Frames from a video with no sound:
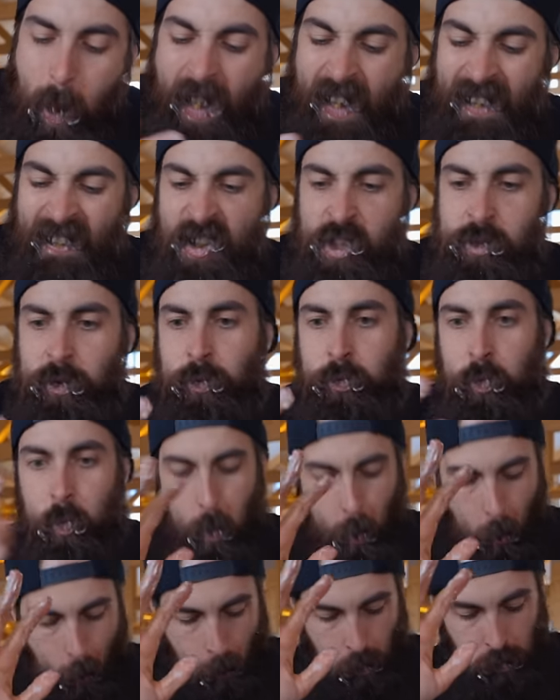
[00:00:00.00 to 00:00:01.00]
like a, a
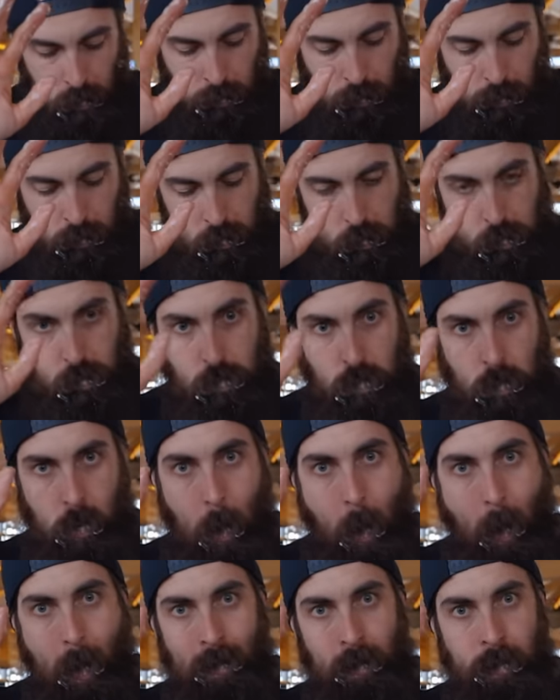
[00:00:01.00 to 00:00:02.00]
lodge rental
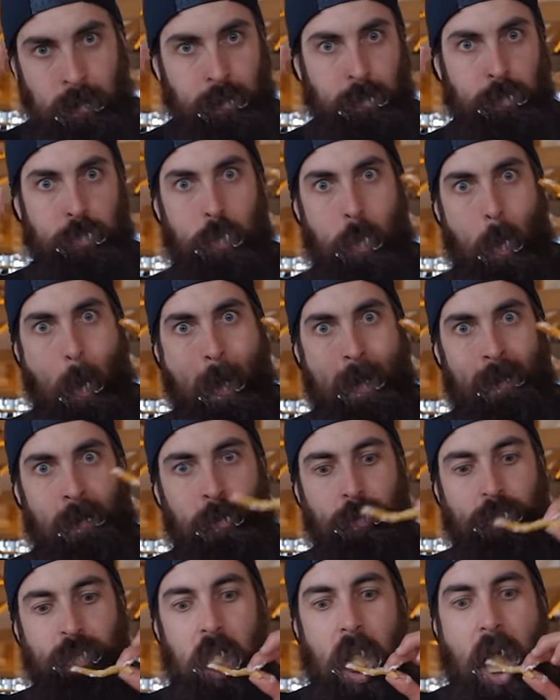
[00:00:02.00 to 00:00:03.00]
slash
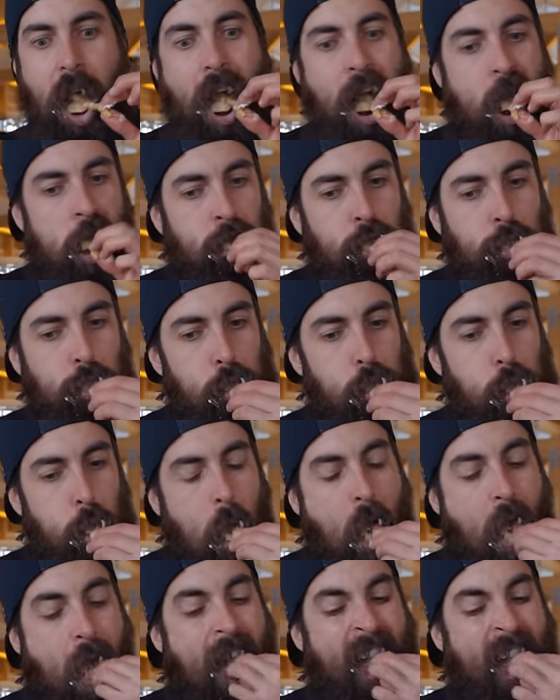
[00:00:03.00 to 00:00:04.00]
static home